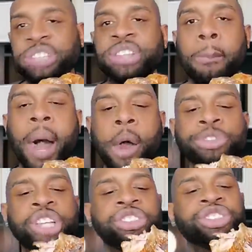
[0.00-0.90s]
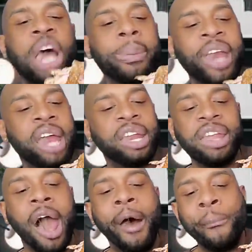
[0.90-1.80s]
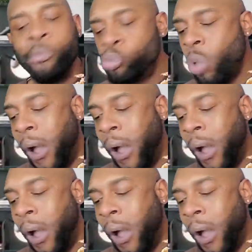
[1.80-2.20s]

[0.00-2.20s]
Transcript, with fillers: The bones just jumping out of y'all.